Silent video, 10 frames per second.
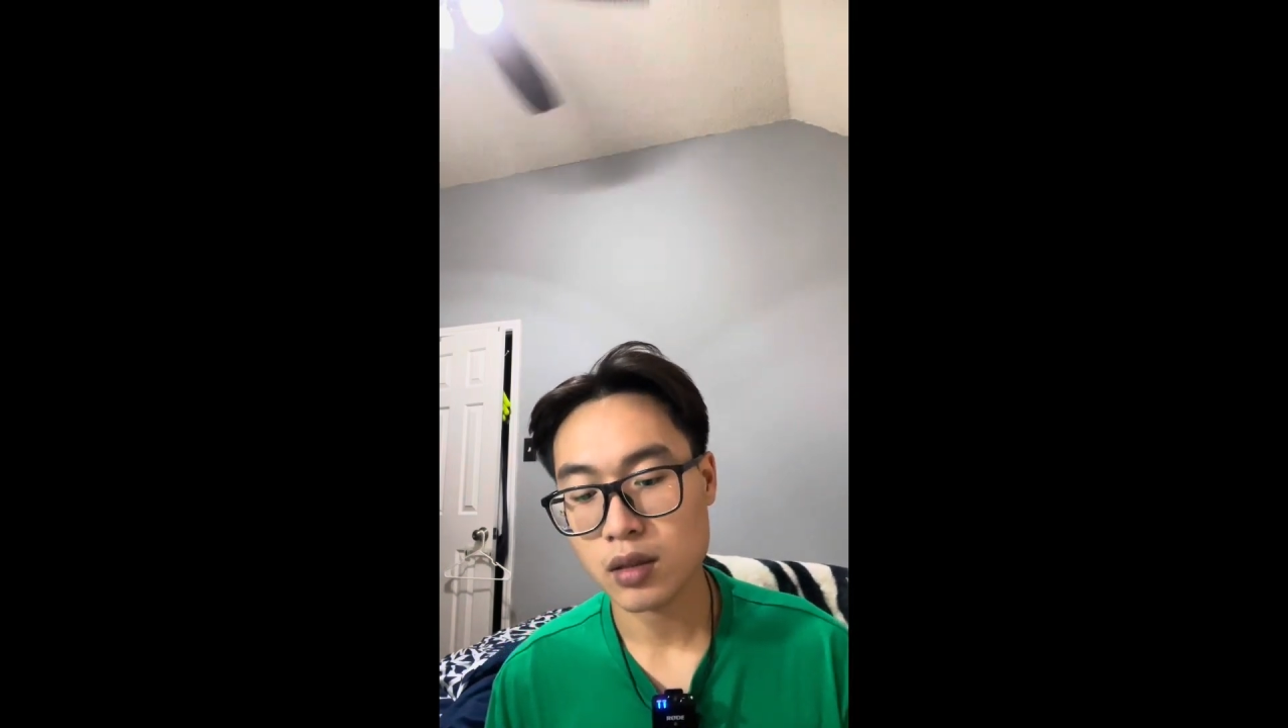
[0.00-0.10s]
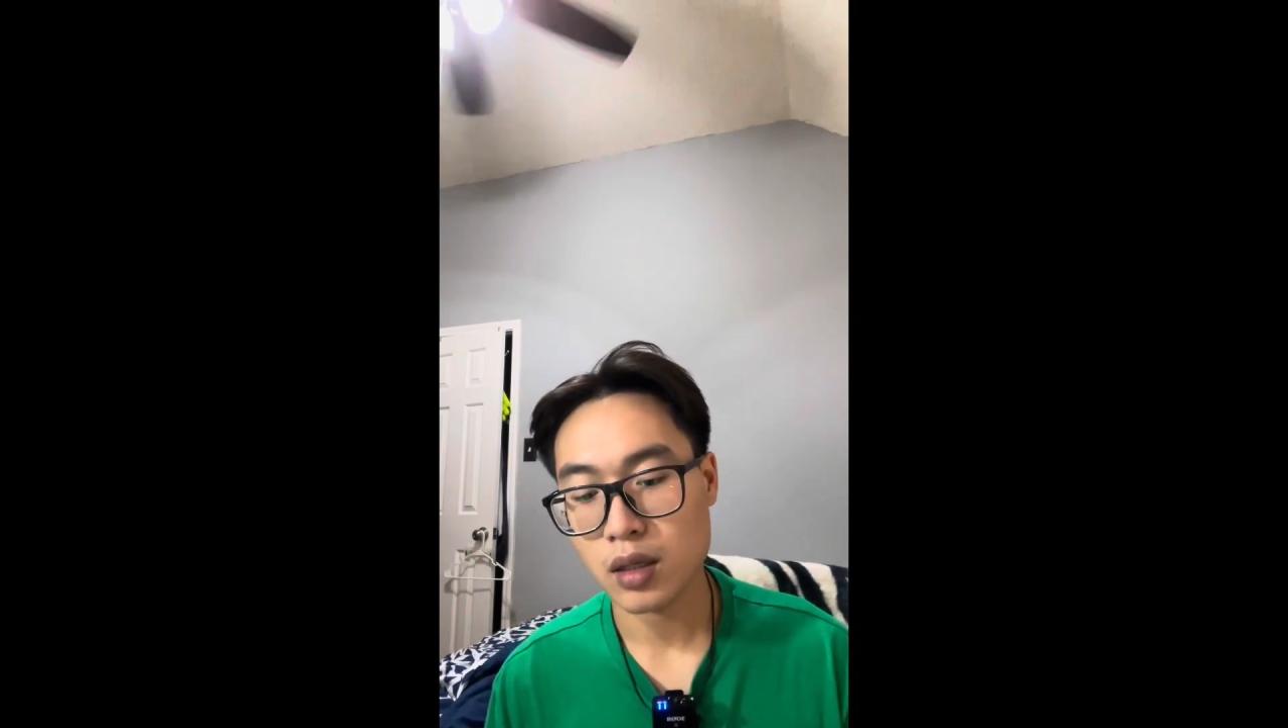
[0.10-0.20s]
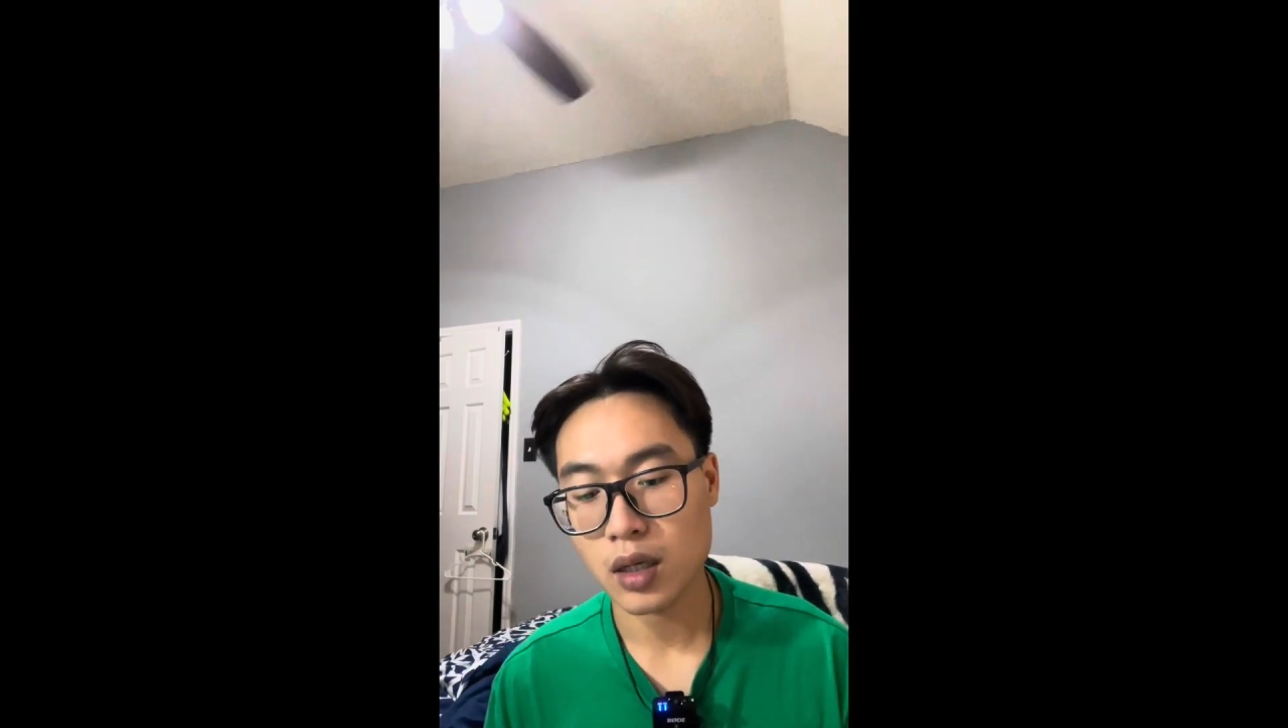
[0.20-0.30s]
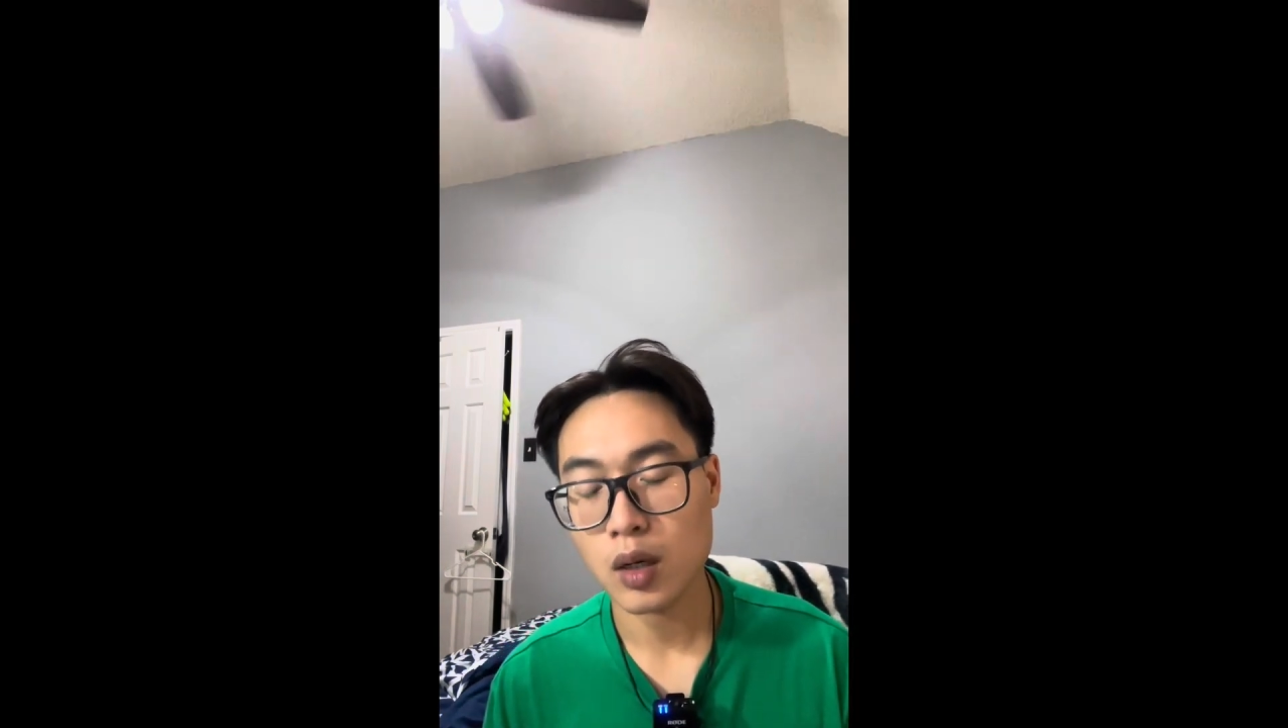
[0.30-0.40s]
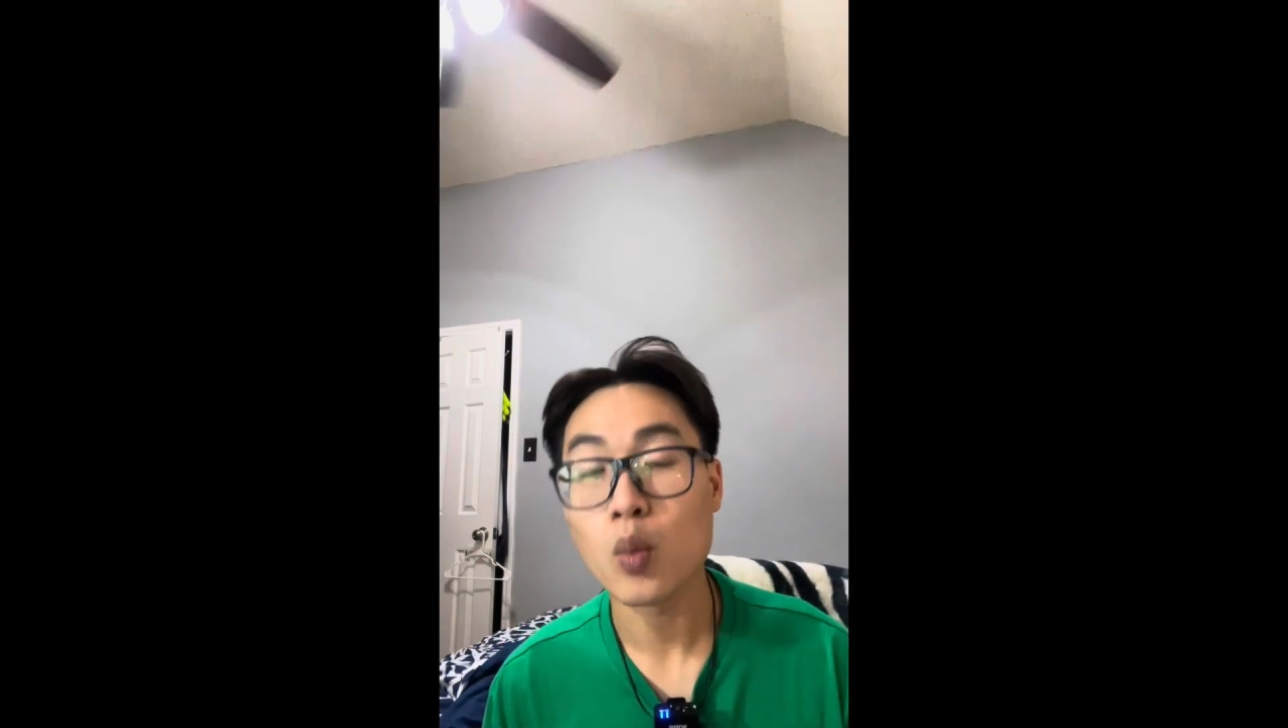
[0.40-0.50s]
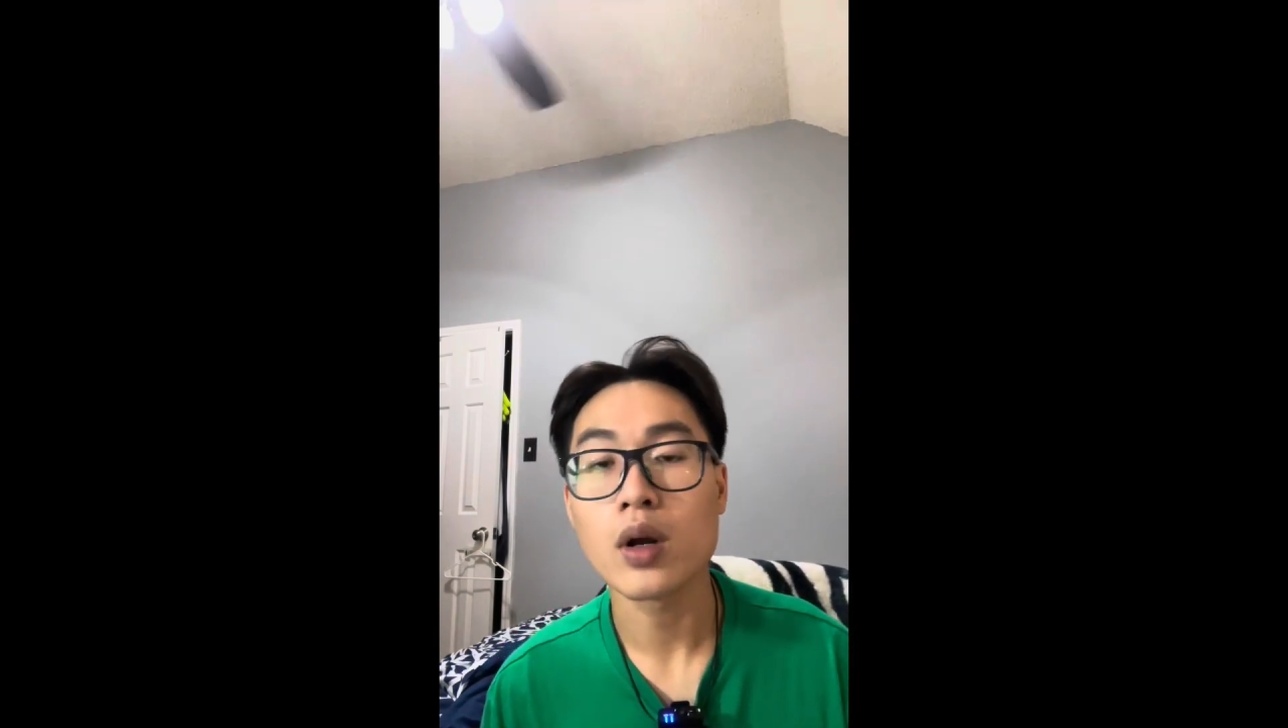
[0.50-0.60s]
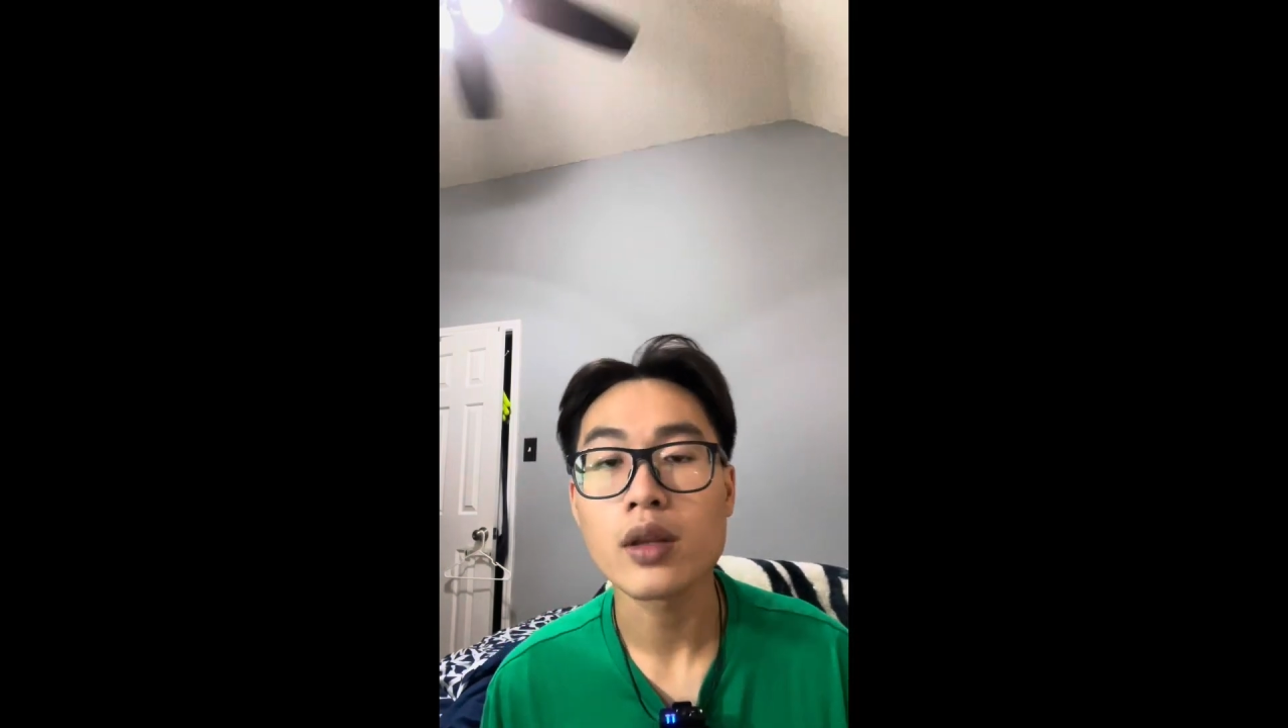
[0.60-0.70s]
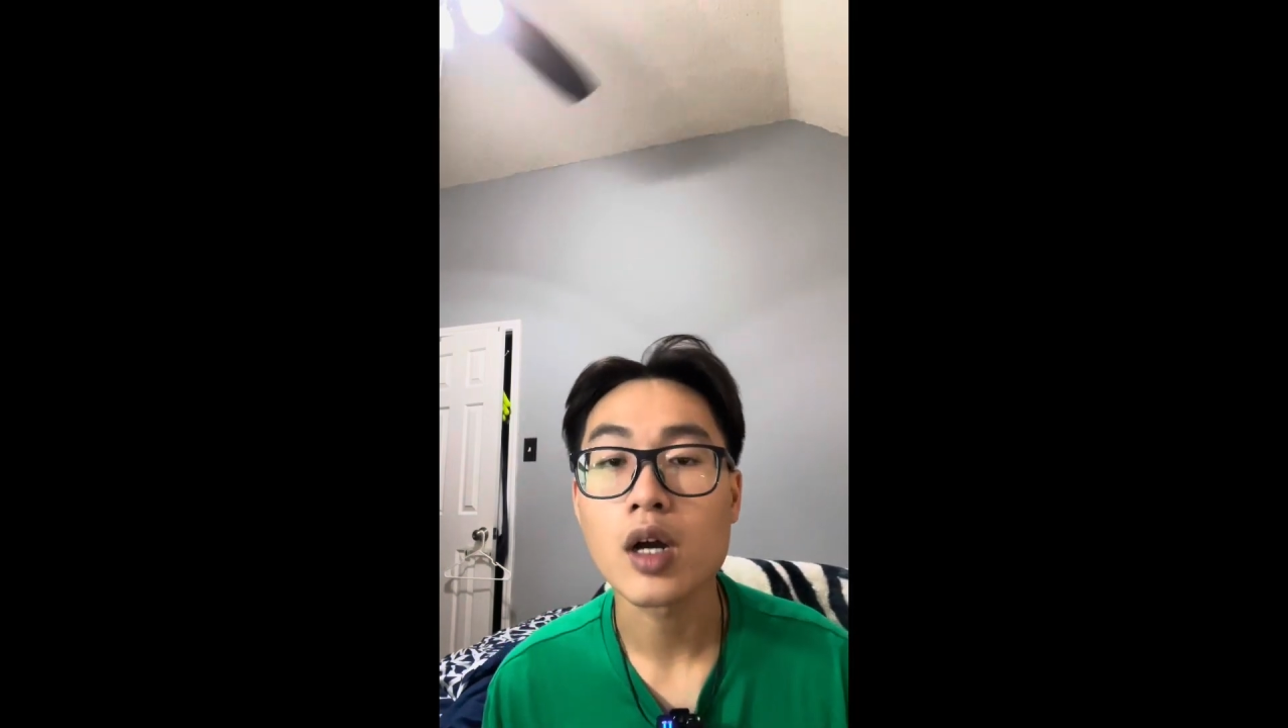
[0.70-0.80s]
one of the